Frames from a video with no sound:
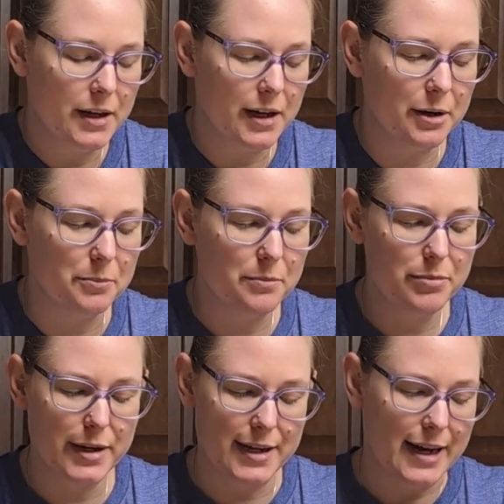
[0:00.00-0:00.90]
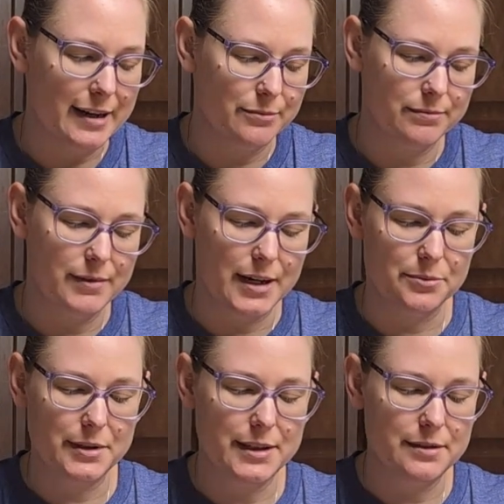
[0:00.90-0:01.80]
But I
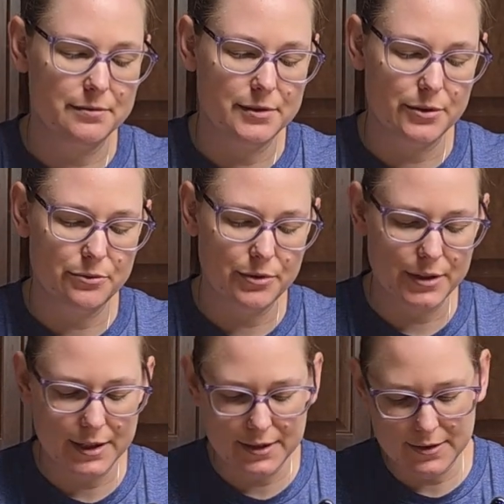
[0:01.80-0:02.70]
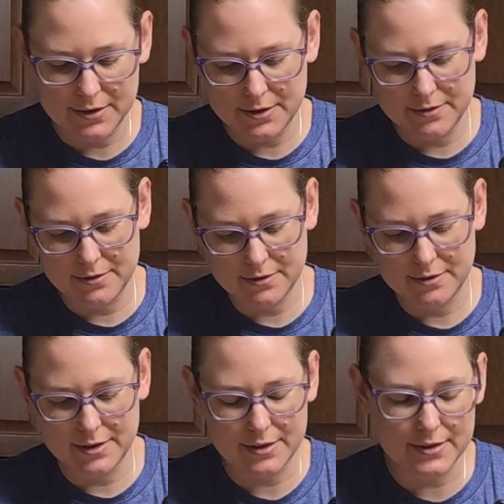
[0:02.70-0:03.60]
really don't feel like it's
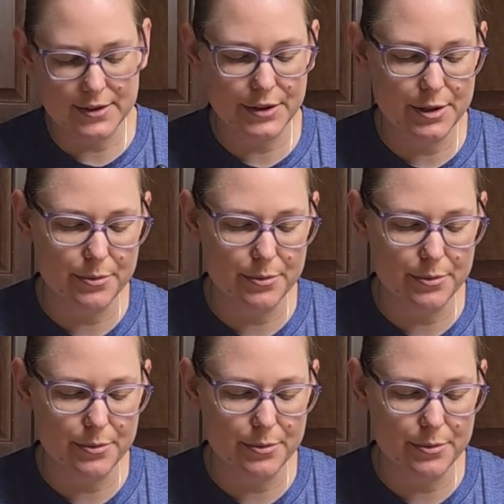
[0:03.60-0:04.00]
necessary.